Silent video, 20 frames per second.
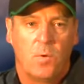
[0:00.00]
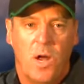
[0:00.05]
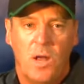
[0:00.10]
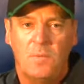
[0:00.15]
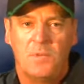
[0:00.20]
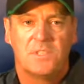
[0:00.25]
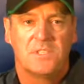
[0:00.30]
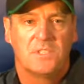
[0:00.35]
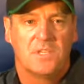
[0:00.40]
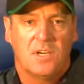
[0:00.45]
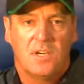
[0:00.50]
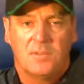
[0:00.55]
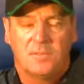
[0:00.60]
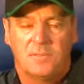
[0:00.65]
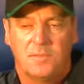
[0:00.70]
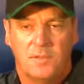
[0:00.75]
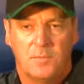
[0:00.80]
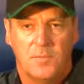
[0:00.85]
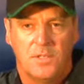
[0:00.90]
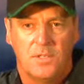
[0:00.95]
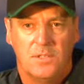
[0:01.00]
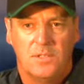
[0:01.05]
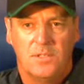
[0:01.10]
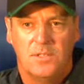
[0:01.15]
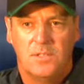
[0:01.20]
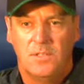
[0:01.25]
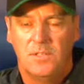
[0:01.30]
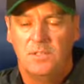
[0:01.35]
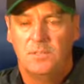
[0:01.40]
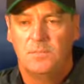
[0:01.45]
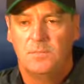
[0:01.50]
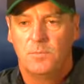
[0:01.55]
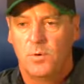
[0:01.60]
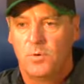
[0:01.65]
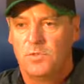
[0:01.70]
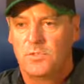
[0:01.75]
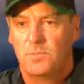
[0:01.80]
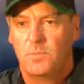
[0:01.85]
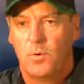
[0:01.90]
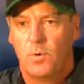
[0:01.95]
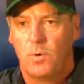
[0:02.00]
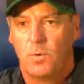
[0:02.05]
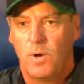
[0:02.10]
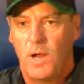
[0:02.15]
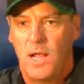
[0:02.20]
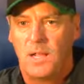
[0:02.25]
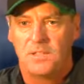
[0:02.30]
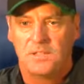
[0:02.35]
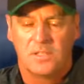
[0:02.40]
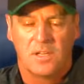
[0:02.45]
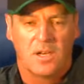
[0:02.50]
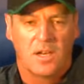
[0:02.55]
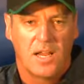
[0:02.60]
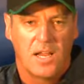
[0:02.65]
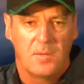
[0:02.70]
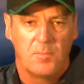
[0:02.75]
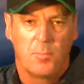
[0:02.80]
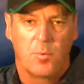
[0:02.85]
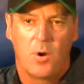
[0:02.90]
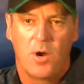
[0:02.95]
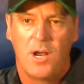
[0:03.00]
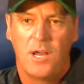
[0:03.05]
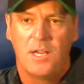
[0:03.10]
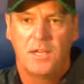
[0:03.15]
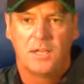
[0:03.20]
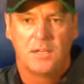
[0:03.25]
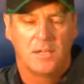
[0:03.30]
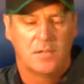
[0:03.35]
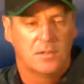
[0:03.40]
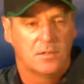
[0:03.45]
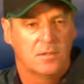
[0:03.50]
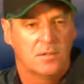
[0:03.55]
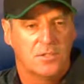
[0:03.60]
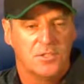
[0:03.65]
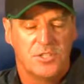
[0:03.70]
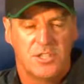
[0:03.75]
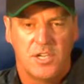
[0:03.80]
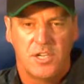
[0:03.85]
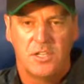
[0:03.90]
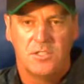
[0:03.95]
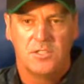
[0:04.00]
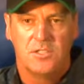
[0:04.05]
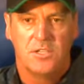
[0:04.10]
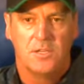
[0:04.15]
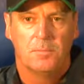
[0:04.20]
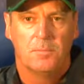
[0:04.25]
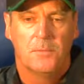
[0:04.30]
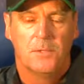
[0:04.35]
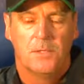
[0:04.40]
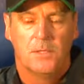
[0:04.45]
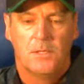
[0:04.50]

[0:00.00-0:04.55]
Wyman's tough. I mean, she moves the ball around. It's got late break, a good changeup.